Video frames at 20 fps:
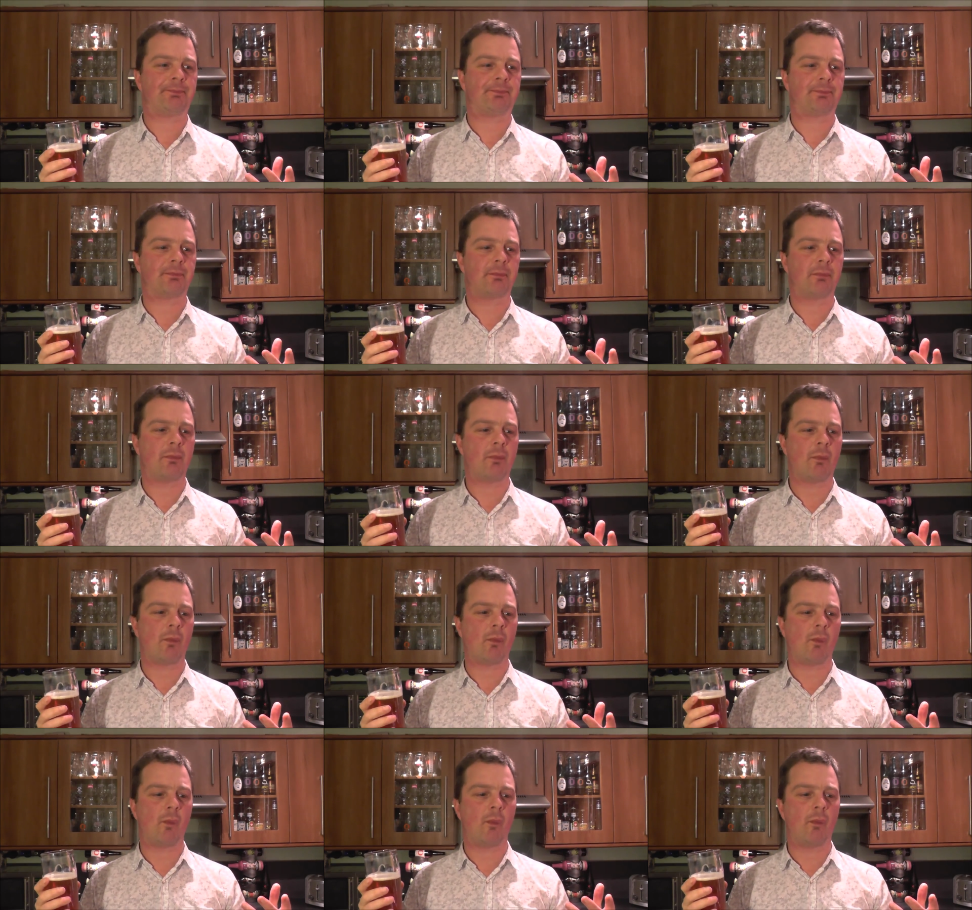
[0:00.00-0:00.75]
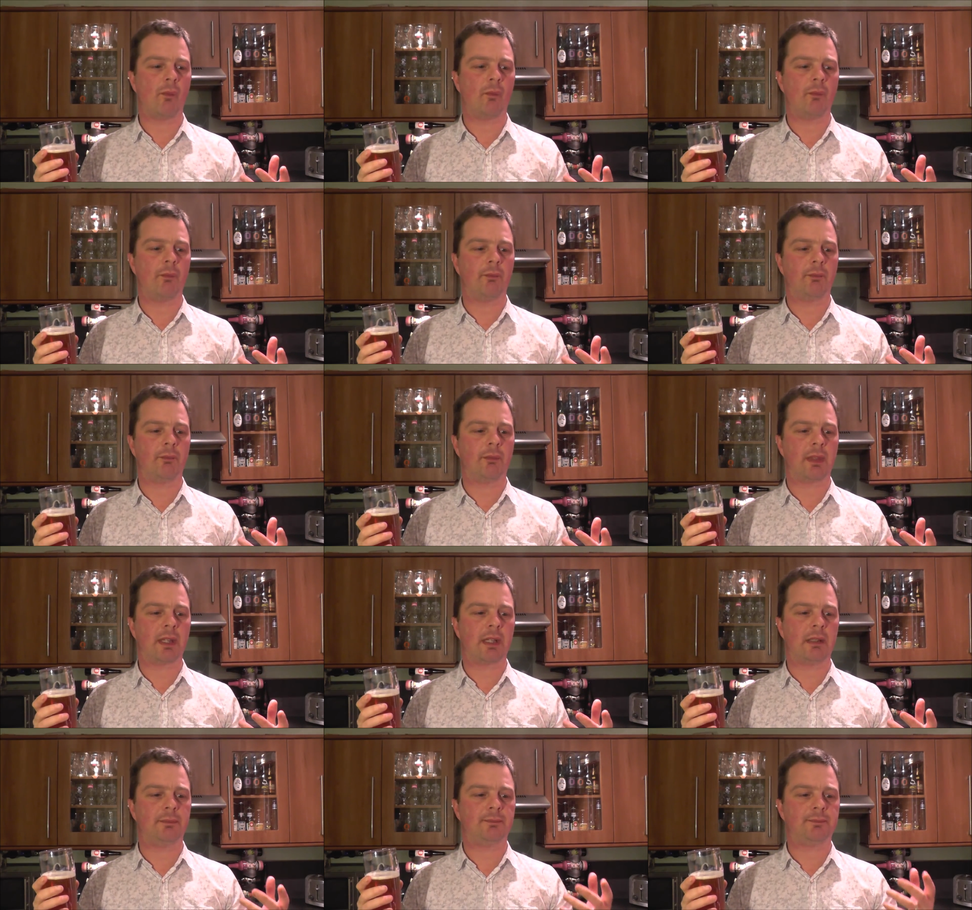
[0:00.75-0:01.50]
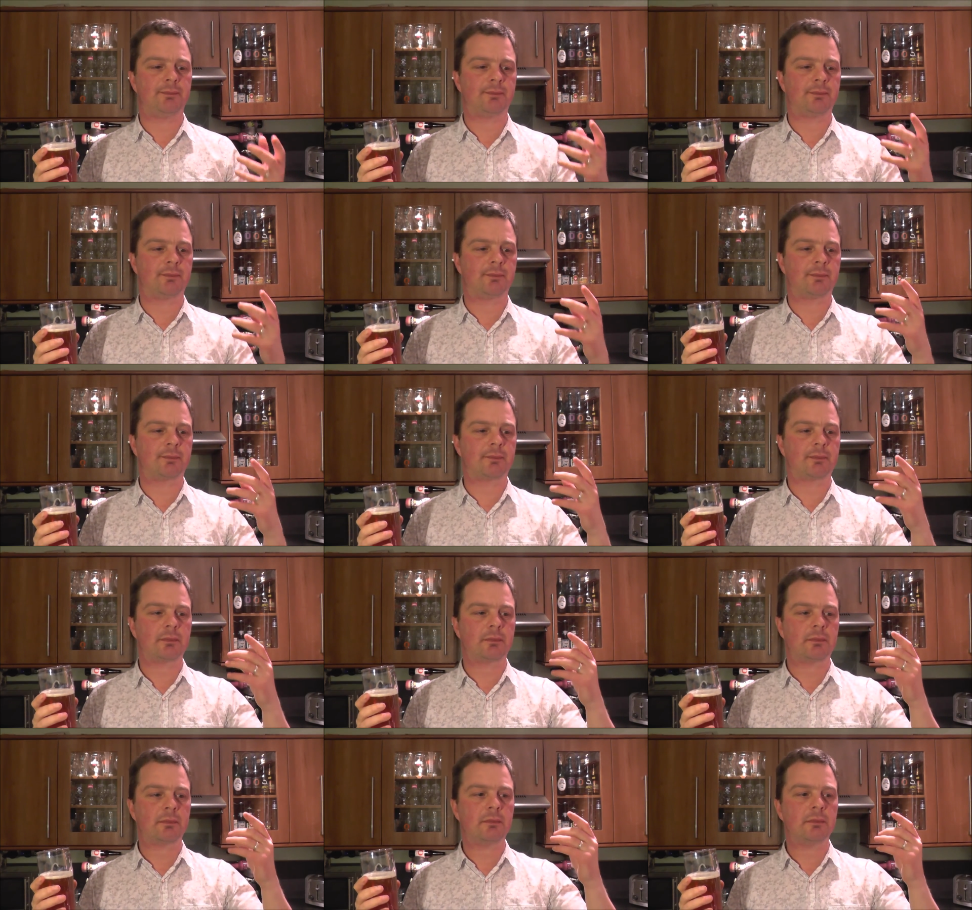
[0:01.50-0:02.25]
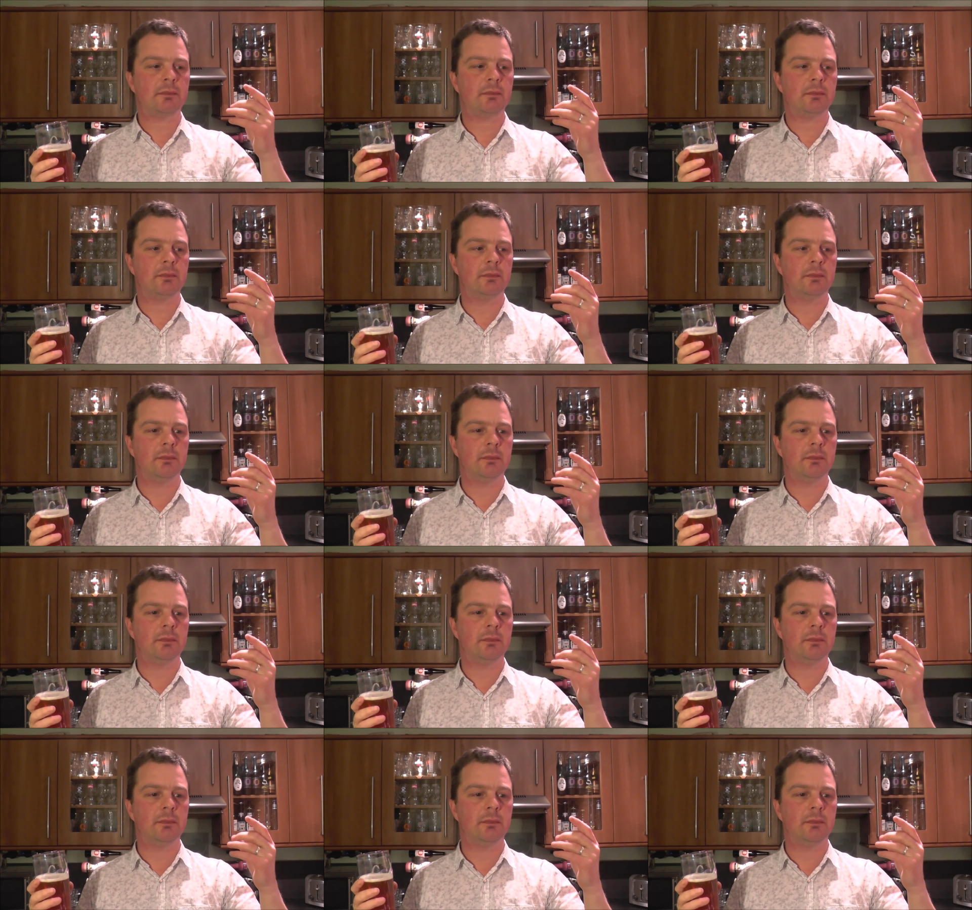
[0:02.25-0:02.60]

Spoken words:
(silence)